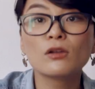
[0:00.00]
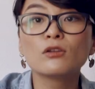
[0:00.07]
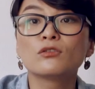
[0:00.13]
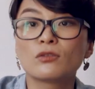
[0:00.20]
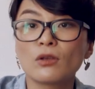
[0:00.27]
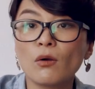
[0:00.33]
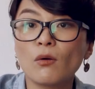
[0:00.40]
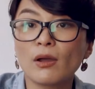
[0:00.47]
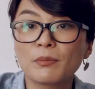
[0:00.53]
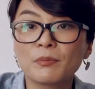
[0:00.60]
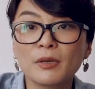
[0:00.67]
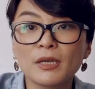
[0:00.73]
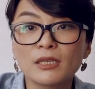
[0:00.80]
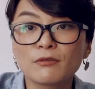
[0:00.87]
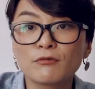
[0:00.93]
So I
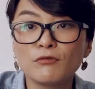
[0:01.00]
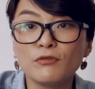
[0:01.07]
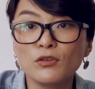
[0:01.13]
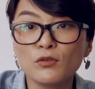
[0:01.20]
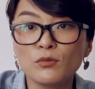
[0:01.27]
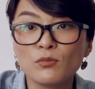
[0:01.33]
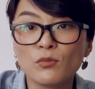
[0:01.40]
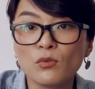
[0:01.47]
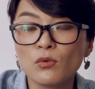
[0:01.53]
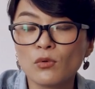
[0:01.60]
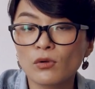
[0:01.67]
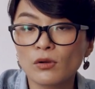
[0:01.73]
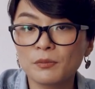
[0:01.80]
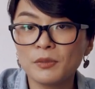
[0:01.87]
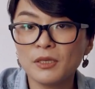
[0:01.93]
picked few
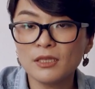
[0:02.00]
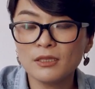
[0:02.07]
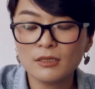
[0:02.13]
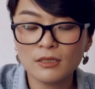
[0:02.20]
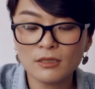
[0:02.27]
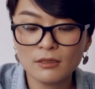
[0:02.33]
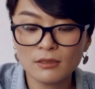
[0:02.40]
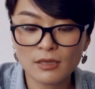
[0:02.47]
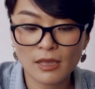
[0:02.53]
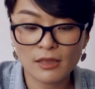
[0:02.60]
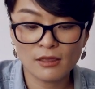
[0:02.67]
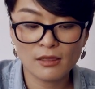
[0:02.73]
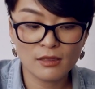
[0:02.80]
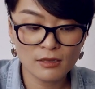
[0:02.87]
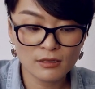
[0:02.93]
more pieces,
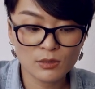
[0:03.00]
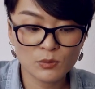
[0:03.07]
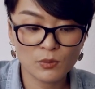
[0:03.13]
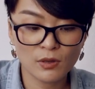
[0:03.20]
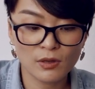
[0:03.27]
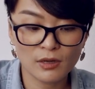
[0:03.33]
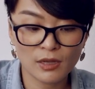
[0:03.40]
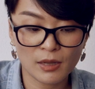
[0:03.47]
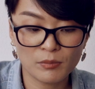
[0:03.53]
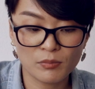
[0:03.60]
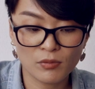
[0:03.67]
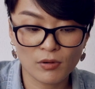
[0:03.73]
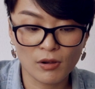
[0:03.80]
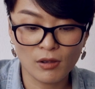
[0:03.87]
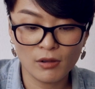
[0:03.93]
and this one I
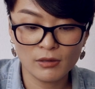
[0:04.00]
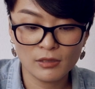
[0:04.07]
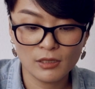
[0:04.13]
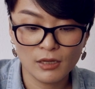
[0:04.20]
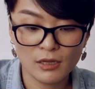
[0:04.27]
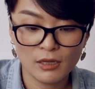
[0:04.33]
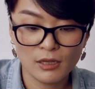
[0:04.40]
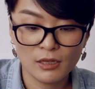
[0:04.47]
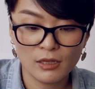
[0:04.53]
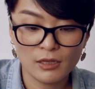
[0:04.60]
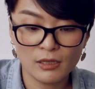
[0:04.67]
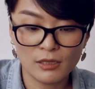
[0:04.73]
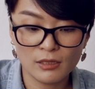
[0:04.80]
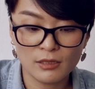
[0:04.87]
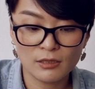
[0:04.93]
brought
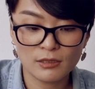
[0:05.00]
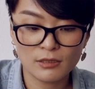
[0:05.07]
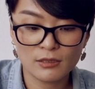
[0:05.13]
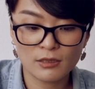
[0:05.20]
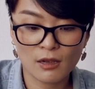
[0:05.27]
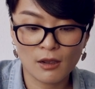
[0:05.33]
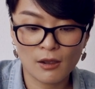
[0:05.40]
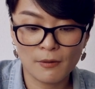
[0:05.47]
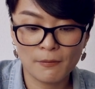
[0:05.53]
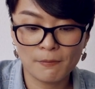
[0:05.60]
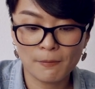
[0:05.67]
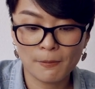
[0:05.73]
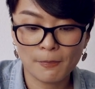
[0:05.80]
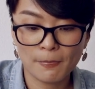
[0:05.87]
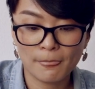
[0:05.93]
is
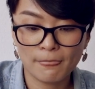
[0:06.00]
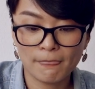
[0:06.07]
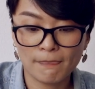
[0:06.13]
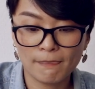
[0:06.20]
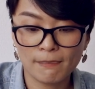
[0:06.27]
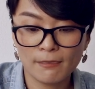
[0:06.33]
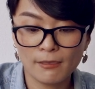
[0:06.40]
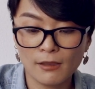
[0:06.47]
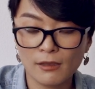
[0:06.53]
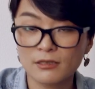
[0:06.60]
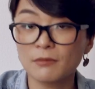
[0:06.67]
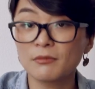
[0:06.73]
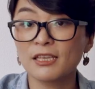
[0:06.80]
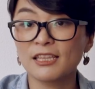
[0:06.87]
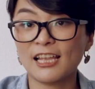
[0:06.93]

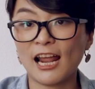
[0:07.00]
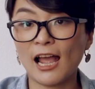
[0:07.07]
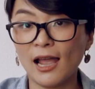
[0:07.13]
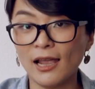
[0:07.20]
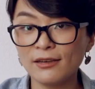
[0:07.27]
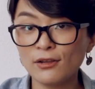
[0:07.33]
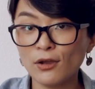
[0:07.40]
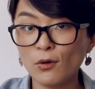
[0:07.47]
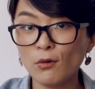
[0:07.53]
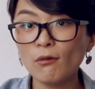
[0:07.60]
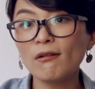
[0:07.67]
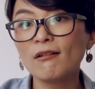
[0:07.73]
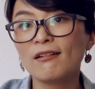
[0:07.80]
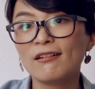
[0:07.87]
something that I know,